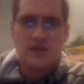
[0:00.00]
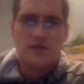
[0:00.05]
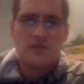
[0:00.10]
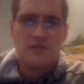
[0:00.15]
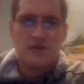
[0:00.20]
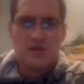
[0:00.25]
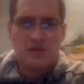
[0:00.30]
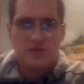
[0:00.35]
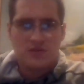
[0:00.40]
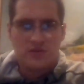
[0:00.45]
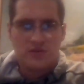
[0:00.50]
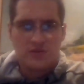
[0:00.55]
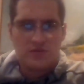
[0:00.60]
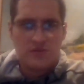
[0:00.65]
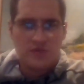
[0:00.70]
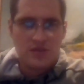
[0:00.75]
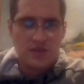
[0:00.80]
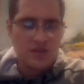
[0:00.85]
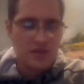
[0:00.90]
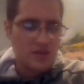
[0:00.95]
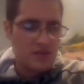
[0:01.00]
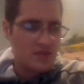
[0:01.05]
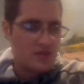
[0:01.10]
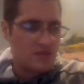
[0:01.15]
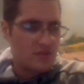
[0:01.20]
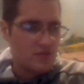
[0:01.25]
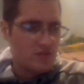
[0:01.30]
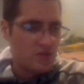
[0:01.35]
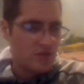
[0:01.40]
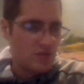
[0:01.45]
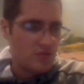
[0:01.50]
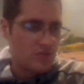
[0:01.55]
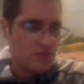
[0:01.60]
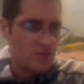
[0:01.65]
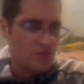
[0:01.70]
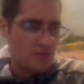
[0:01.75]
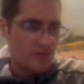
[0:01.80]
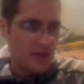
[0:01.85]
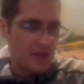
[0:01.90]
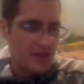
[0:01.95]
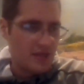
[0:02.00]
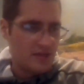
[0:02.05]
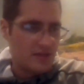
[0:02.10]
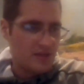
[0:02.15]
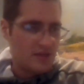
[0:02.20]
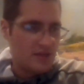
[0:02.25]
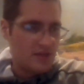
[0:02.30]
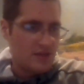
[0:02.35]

and then also the Jews who had,